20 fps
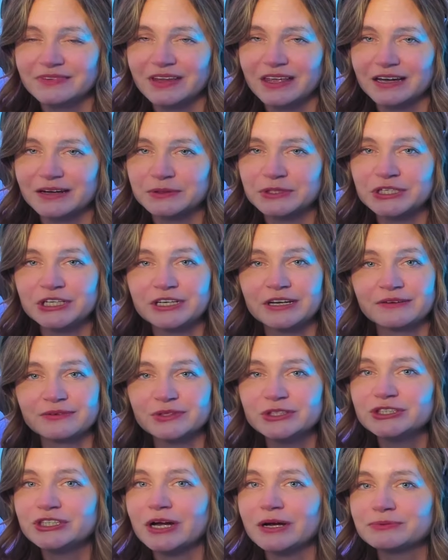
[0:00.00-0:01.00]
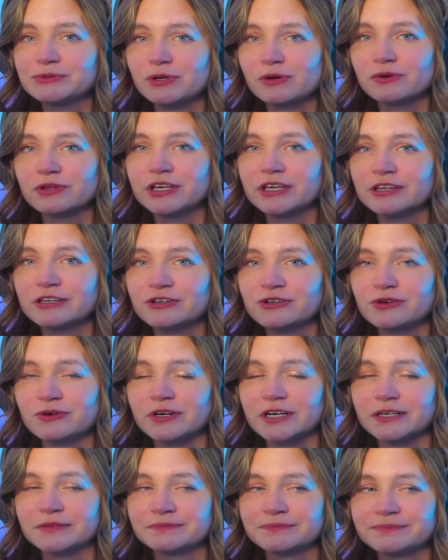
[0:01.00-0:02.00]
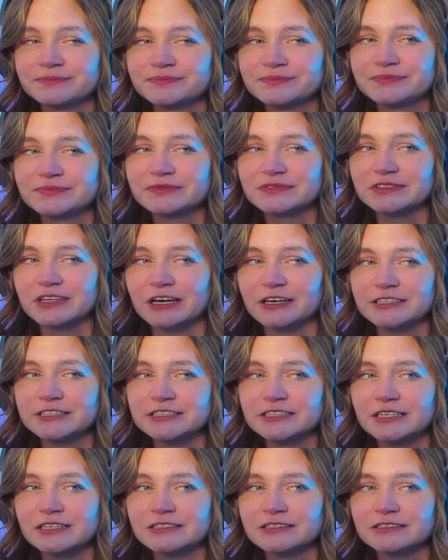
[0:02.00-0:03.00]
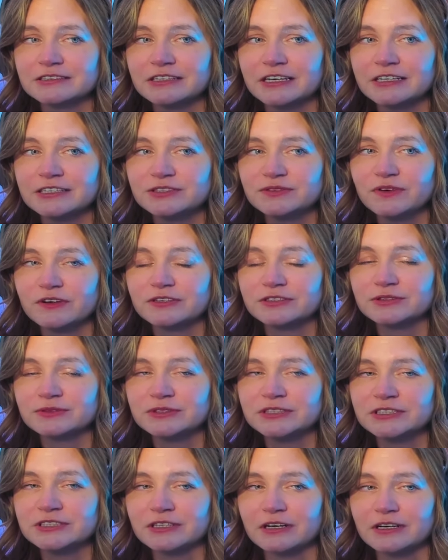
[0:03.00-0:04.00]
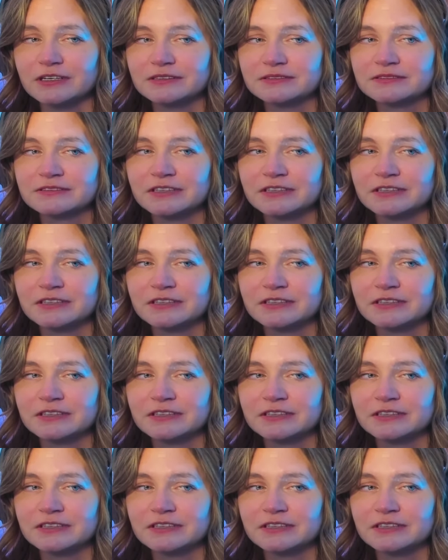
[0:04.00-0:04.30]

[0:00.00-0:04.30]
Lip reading: But he never stopped holding the door. Not as far as we saw.